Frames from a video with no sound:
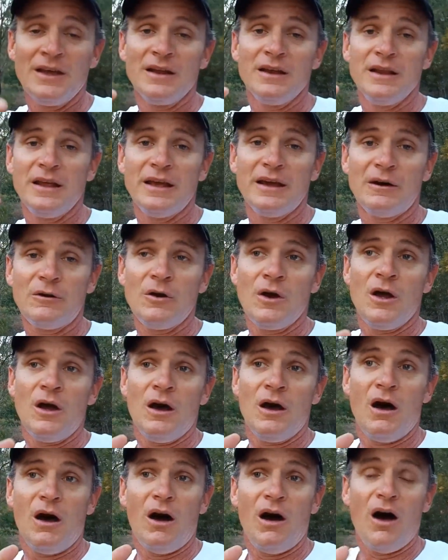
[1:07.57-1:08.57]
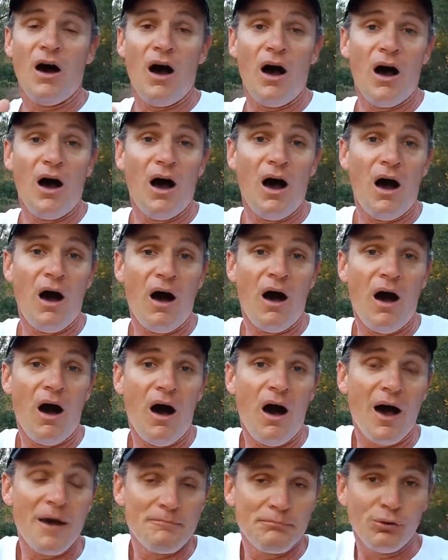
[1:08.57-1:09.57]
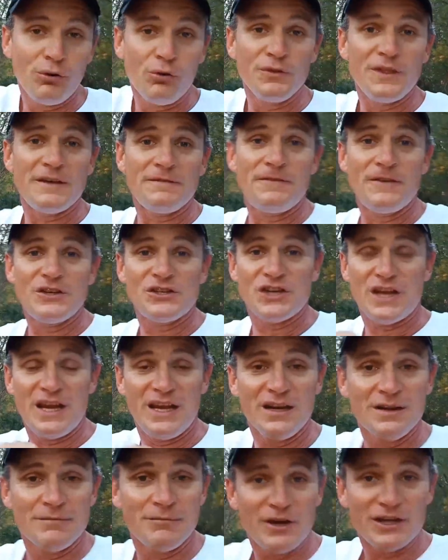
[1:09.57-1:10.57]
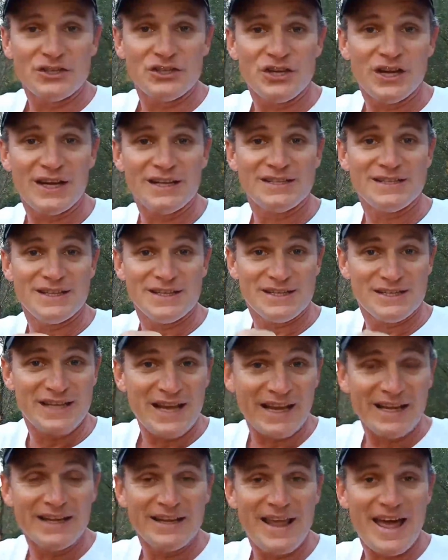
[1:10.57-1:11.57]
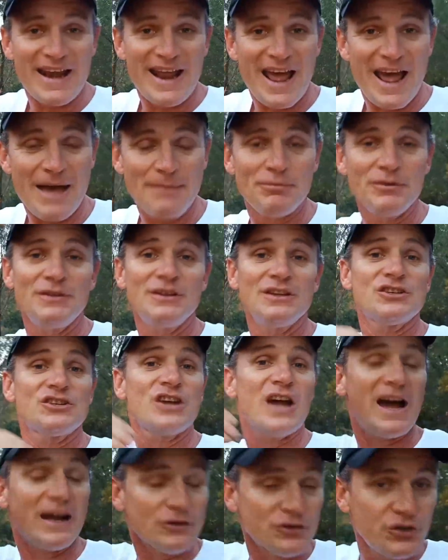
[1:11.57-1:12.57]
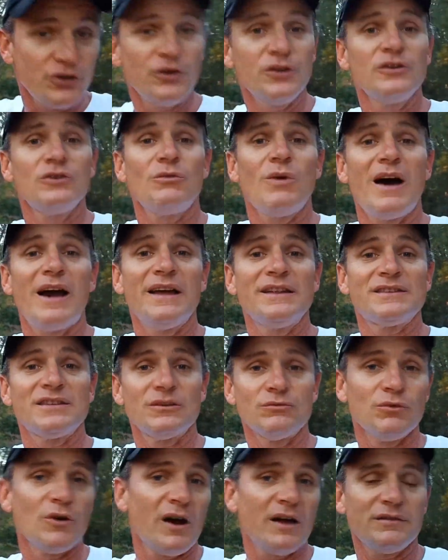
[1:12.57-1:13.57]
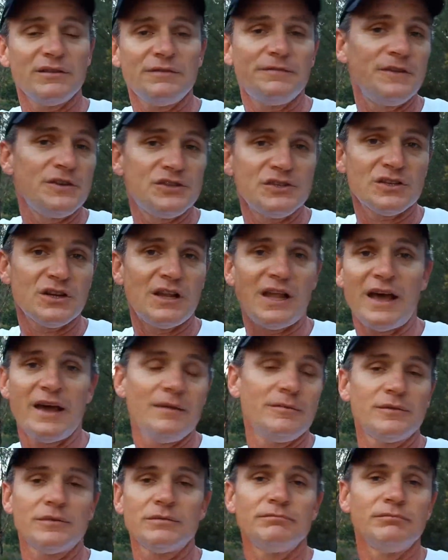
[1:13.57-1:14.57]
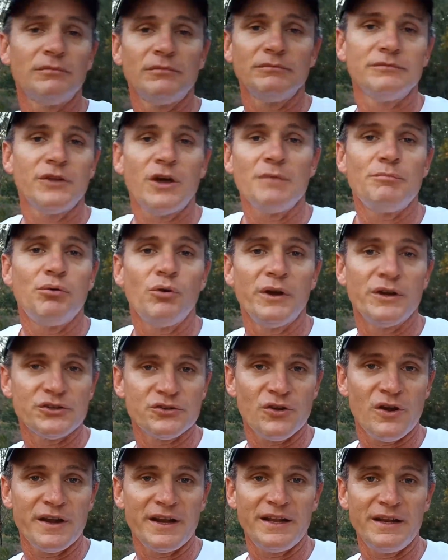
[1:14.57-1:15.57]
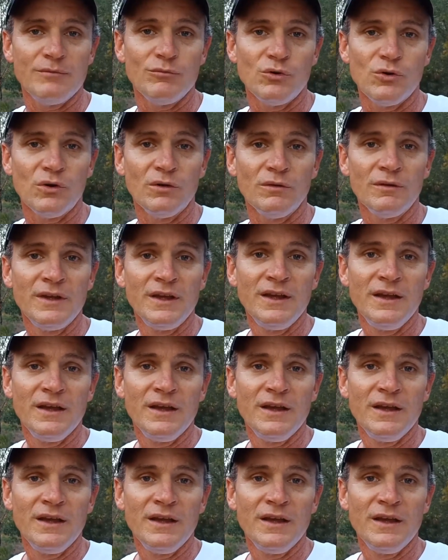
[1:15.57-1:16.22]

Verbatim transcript: Now, I pulled that fish into my chest. The second that happened, the shark turned away and said, right, the fish is claimed, no point trying anymore.